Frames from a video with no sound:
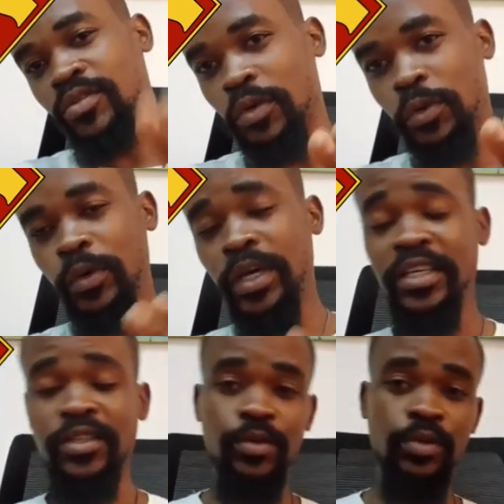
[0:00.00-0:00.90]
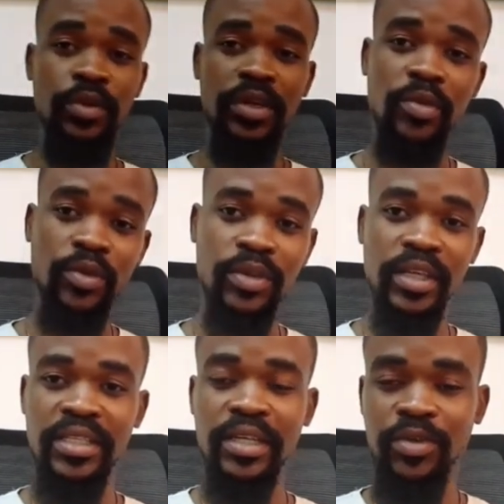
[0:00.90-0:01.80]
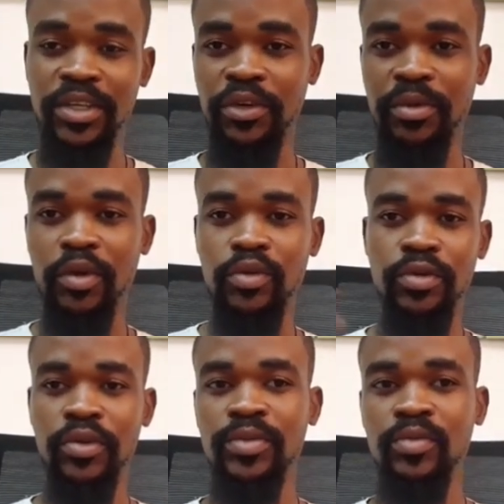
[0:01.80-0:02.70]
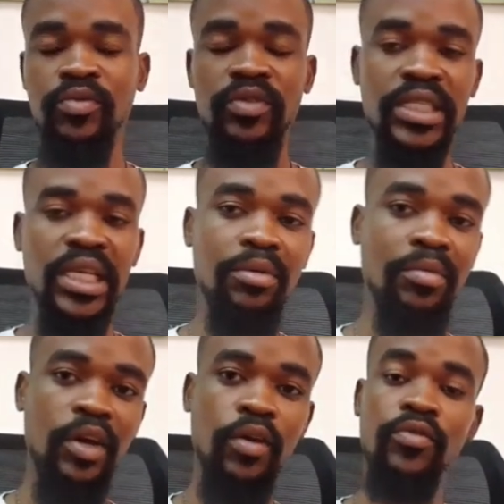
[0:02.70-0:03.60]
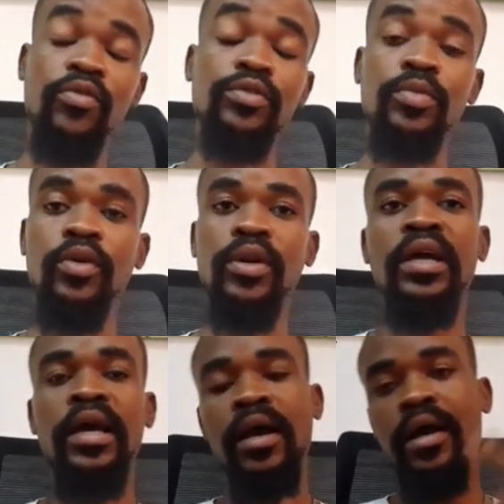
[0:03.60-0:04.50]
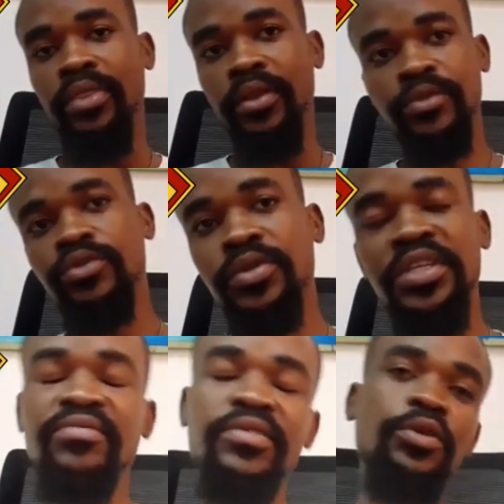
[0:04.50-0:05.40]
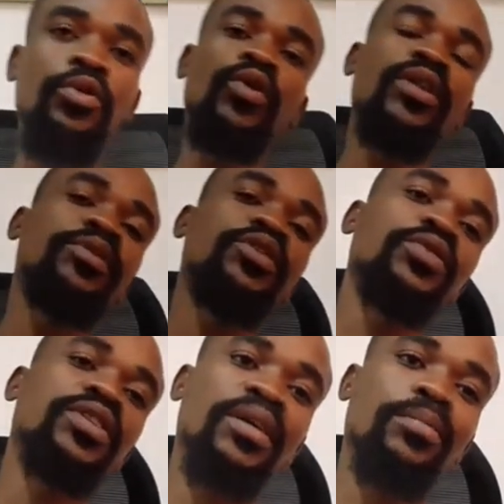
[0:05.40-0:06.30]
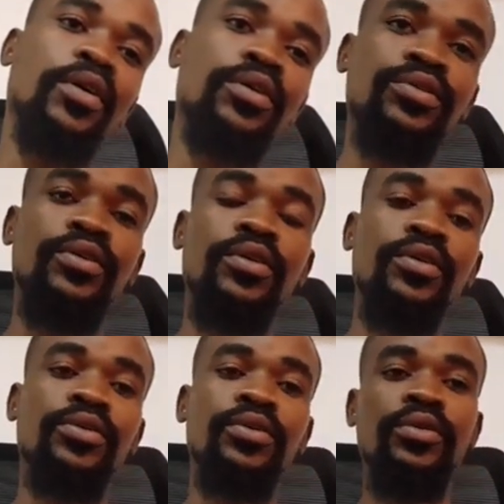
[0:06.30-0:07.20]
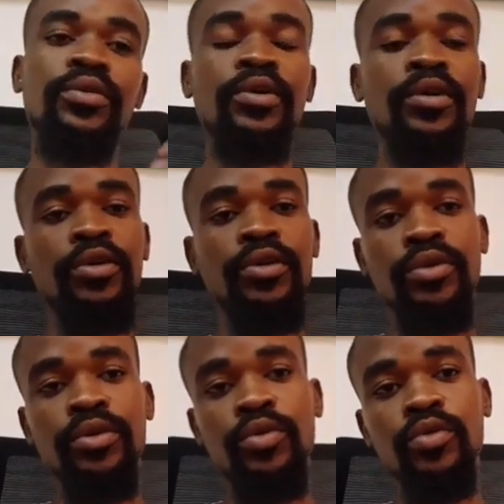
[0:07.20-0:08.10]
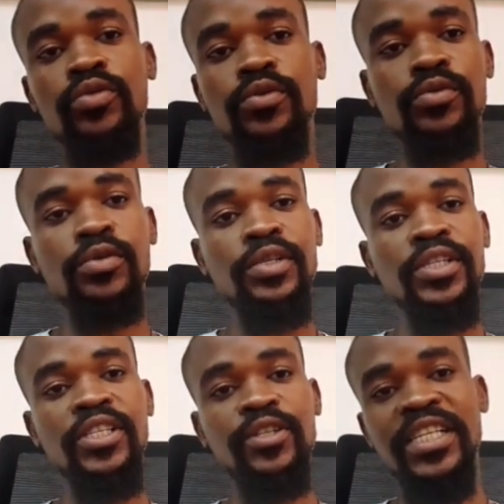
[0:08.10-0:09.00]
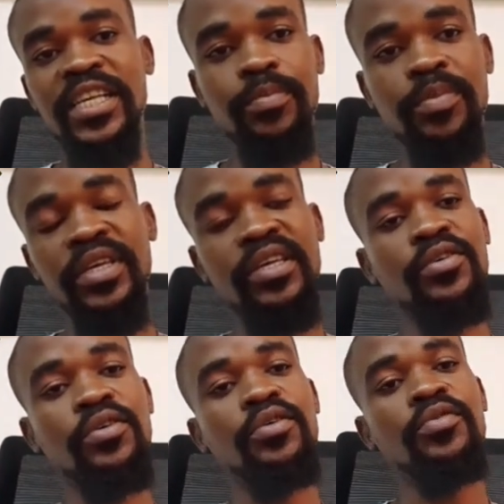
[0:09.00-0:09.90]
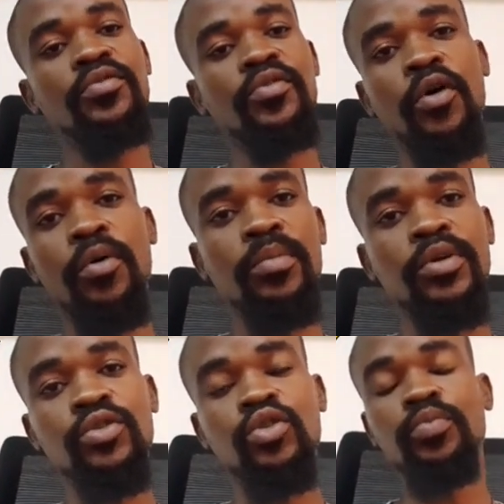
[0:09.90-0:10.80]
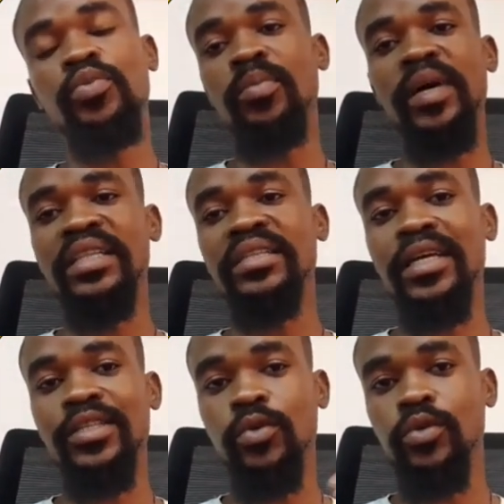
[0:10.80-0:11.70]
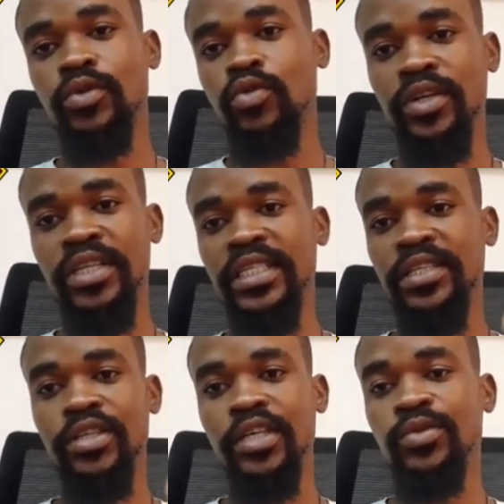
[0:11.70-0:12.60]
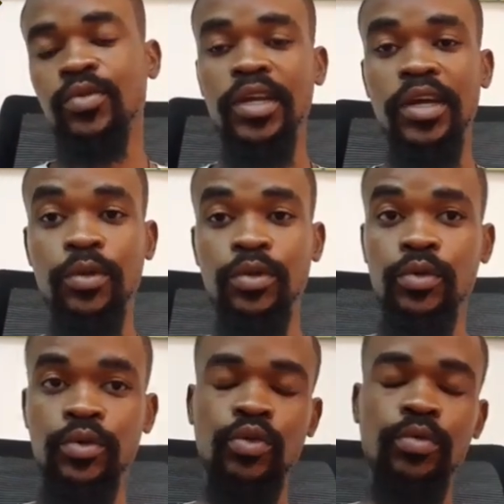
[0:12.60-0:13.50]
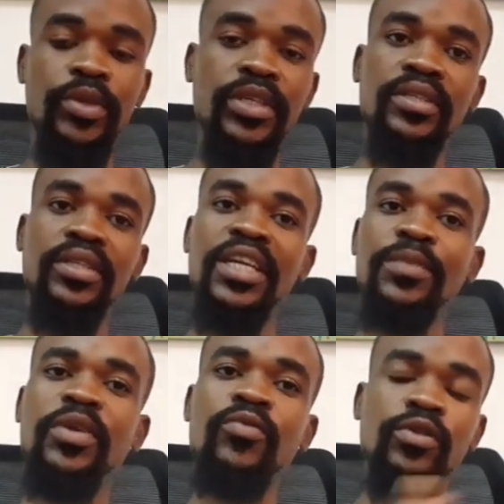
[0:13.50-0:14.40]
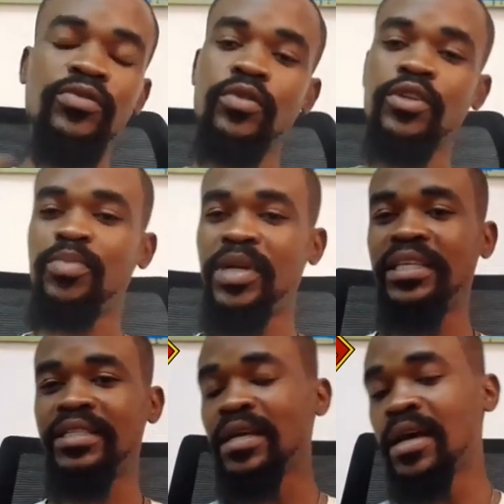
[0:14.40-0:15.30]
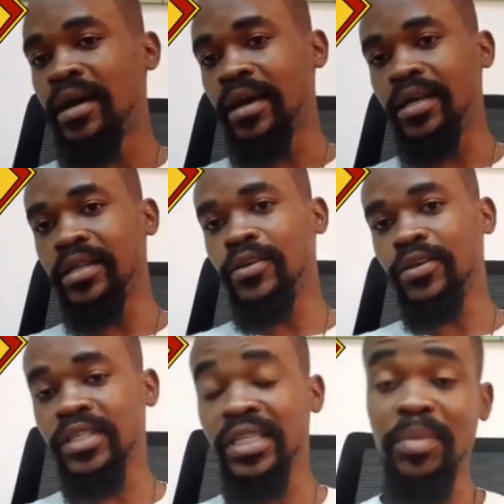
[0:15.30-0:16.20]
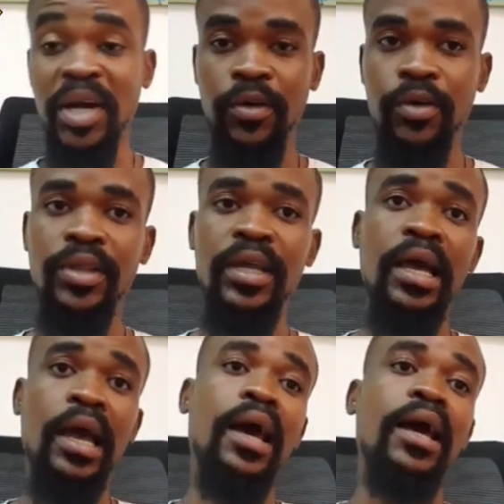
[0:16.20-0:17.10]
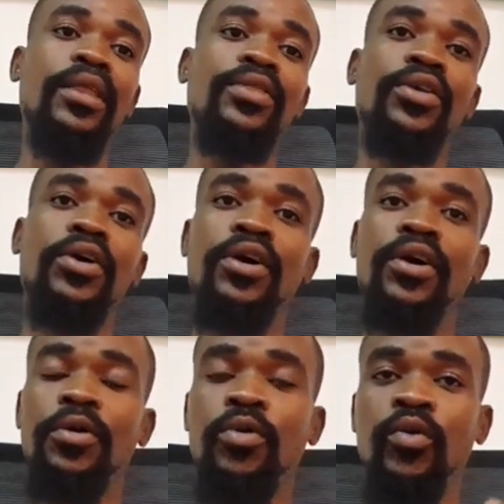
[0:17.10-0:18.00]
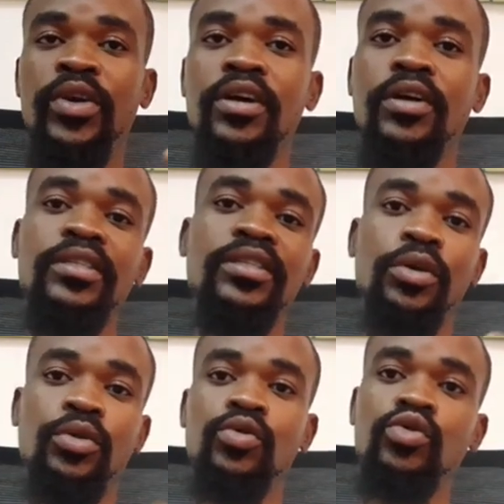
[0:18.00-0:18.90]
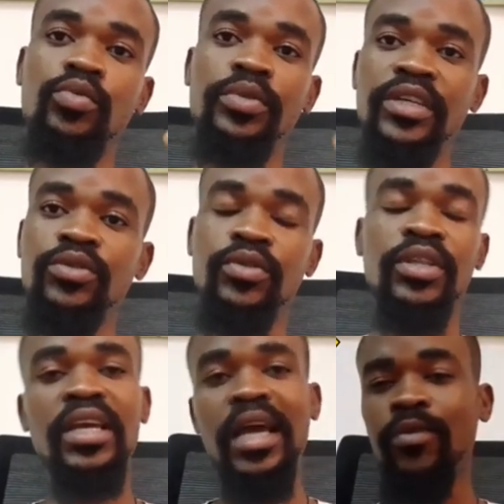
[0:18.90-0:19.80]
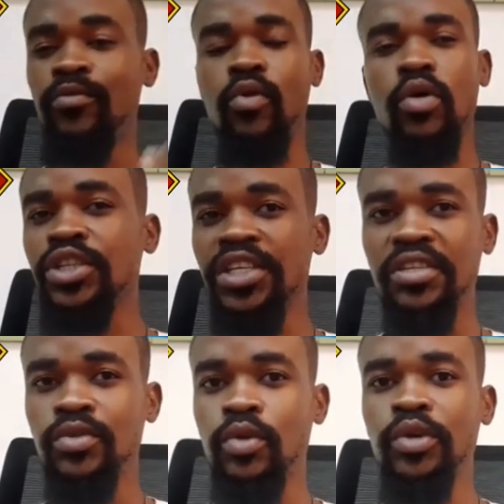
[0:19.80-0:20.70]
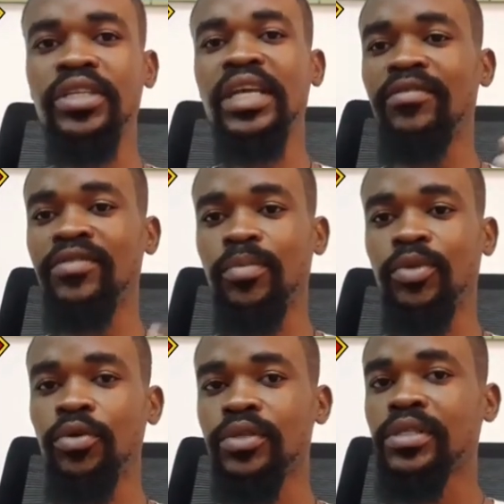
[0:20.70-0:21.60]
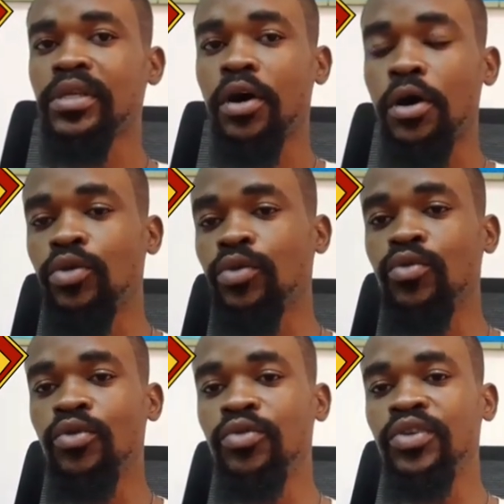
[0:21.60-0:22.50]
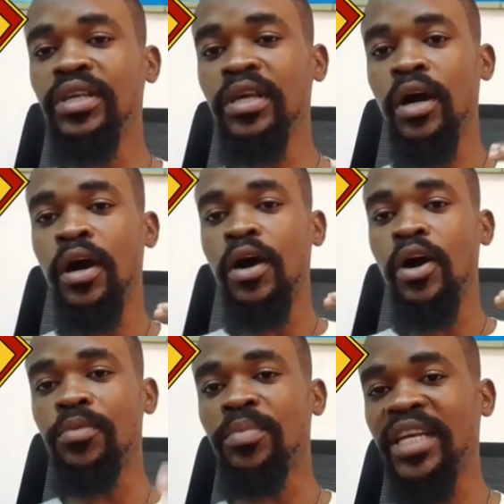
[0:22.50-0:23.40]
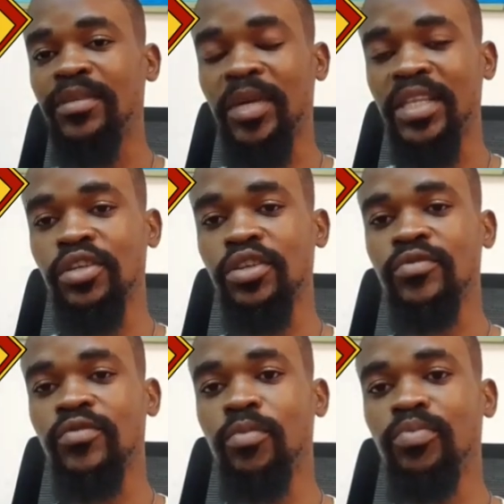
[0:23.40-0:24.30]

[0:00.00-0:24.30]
for you guys, talk about the things that we care about, whether it's movies, MMA or football. And on today's video, we'll be talking about the new sneak peek from Superman that got released yesterday on YouTube. This sneak peek was first played in CinemaCon and we got it on YouTube yesterday. I've watched it already. I have some thoughts on the movie, on my expectations for